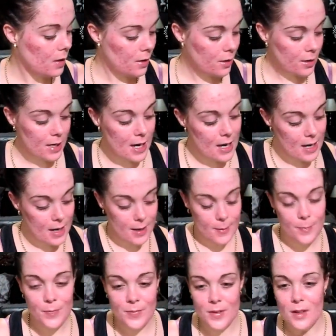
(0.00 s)

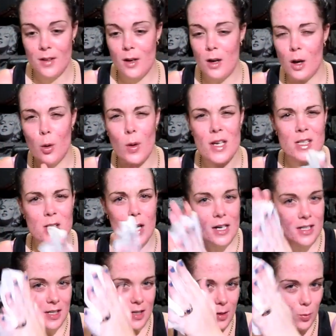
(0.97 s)
Okay, I always
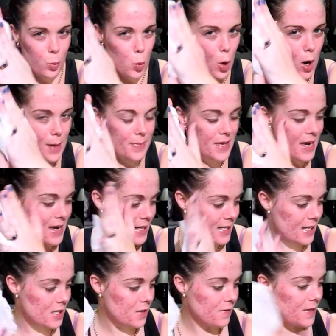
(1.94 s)
like to wipe the
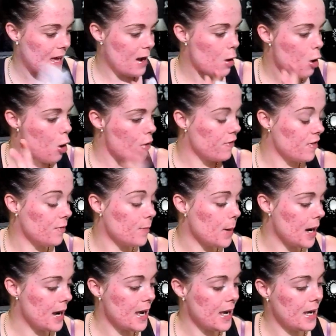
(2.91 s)
excess of that off of
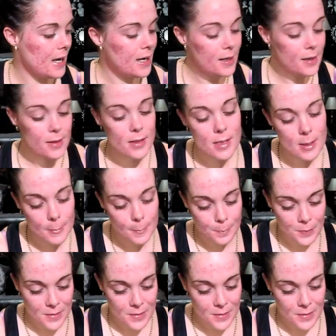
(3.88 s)
my hand.